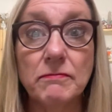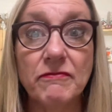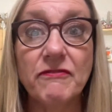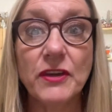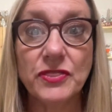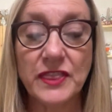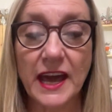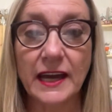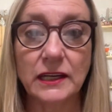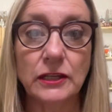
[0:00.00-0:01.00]
fit
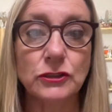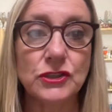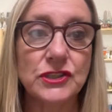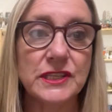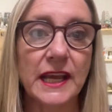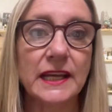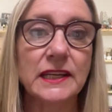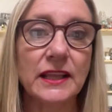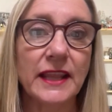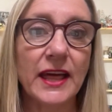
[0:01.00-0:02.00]
that,
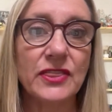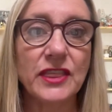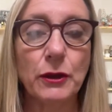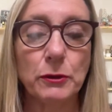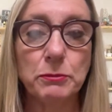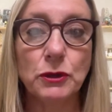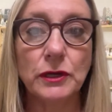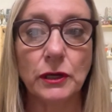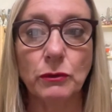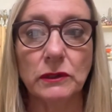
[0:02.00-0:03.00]
understanding that
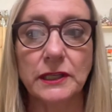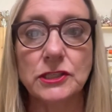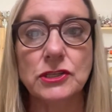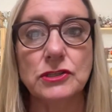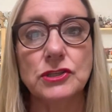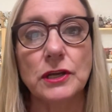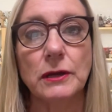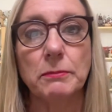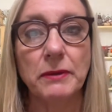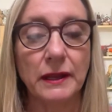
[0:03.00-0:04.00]
therapeutic
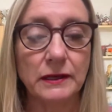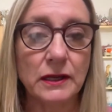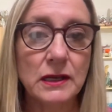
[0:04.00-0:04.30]
relationship and